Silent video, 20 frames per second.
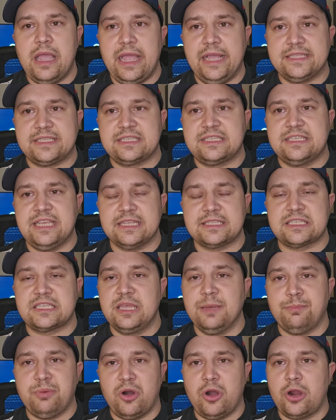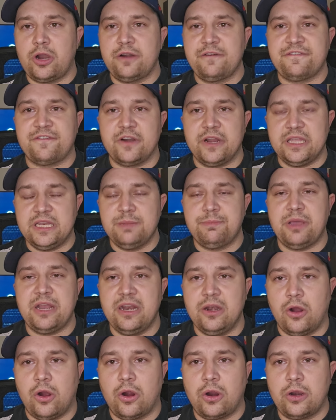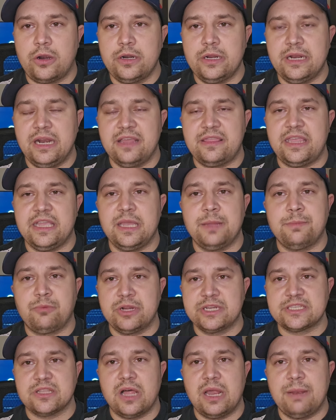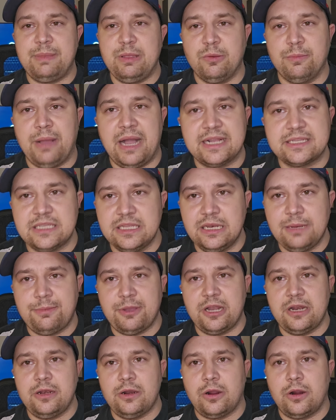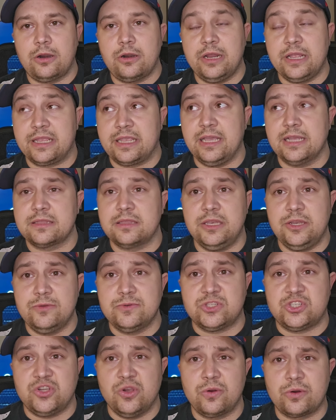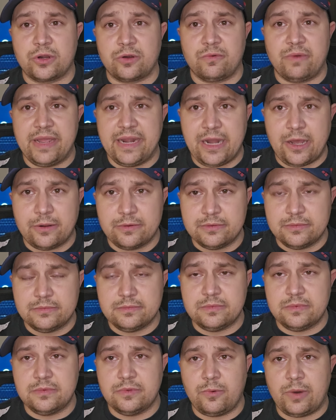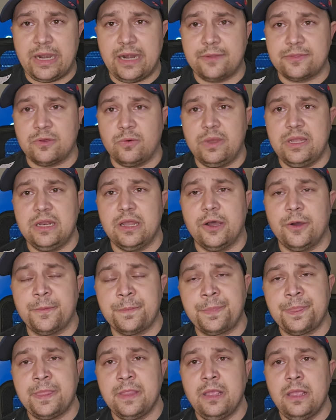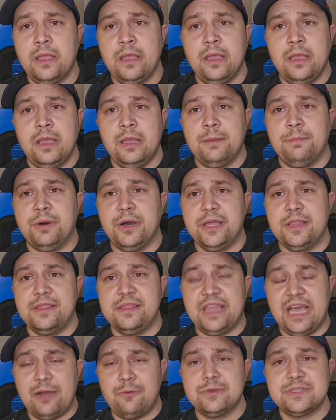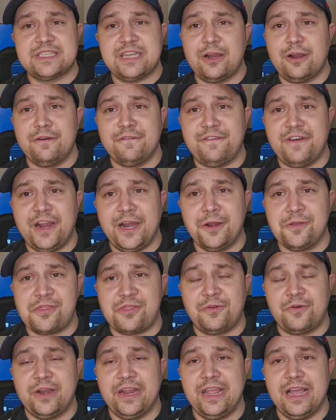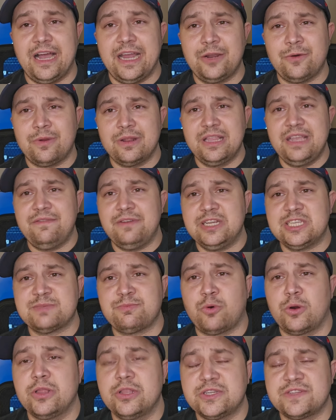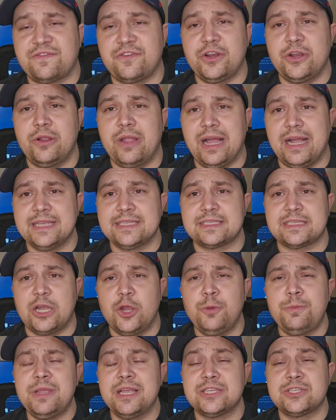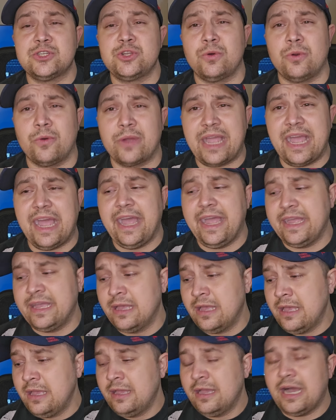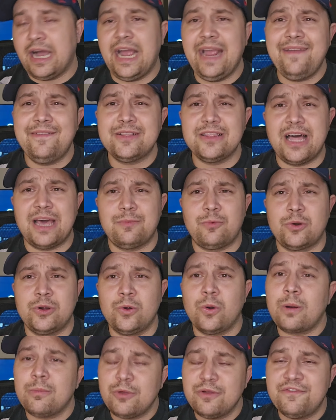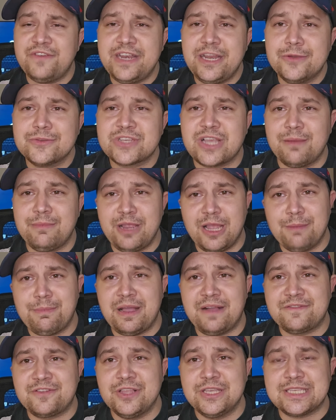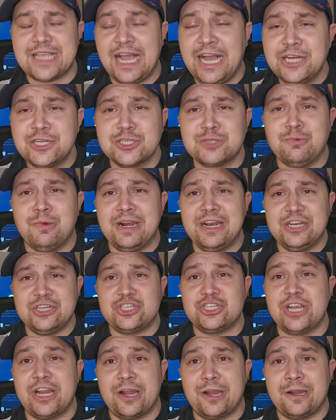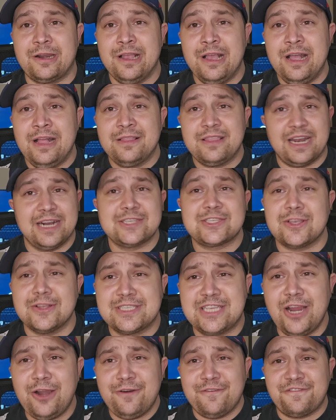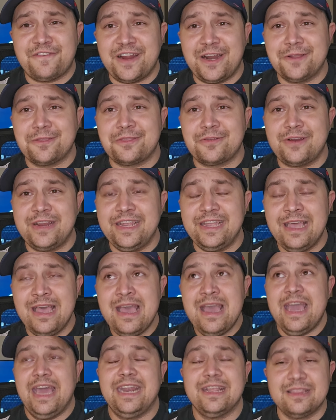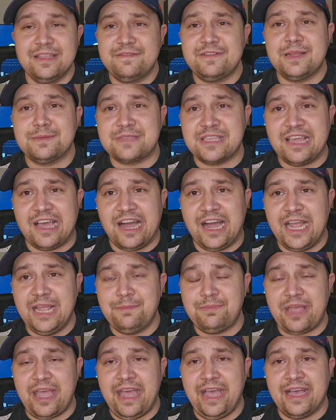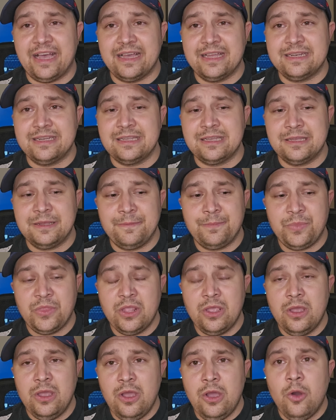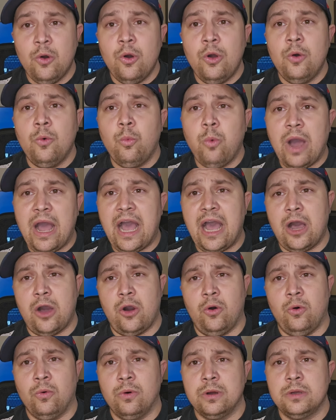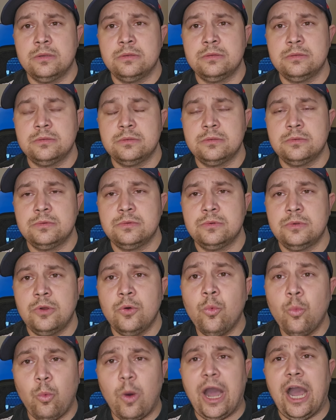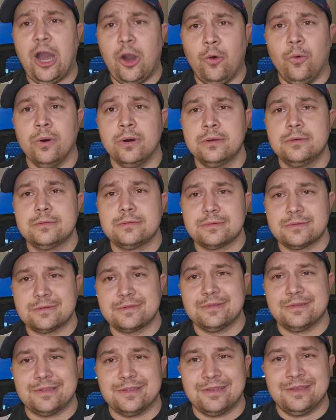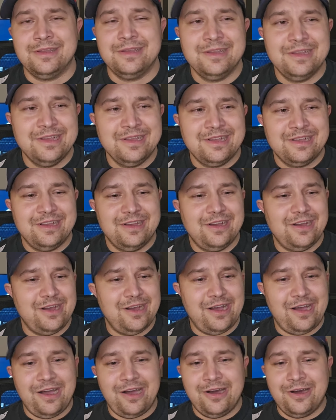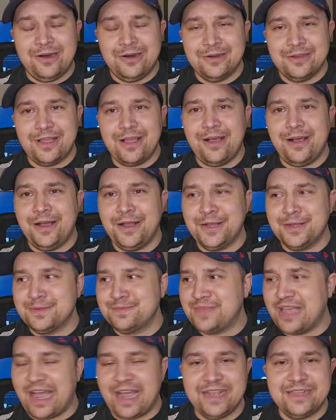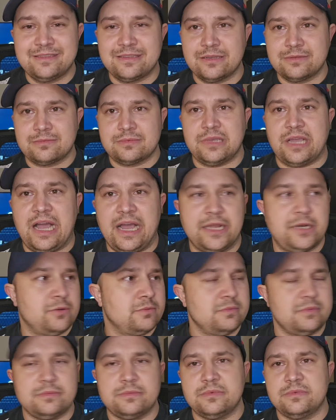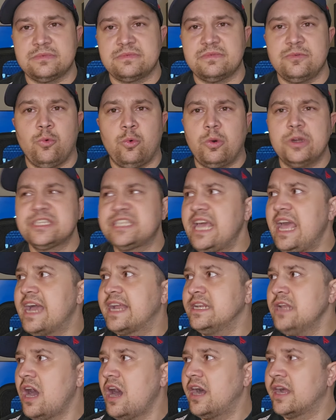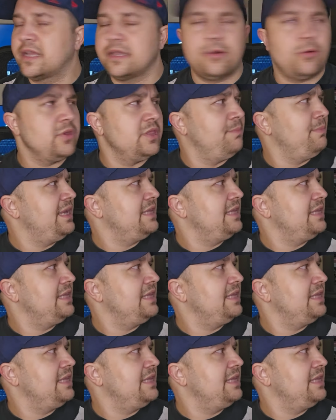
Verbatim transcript: It sets the bar for independent horror, and I think it brings a lot of people back to independent horror. It kicked the newest Joker right out right out the window. But that was Terrifier three. I don't want to leave any spoilers for you guys. I hope you guys are doing okay. I have a lot more normal videos coming up after this. I just wanted to share that I saw Terrifier three and it lived up to the hype. And wow, wow. uh, uh, I I don't. Where's the eggnog or the